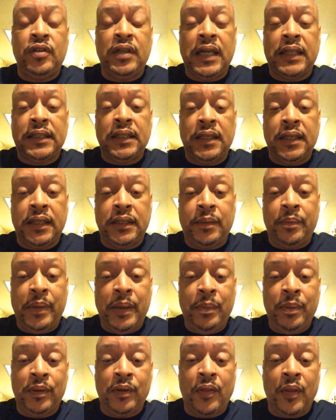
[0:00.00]
You got to look at the
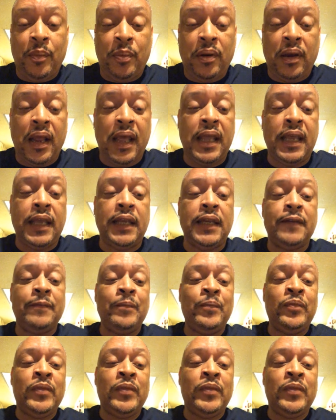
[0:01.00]
people on the plane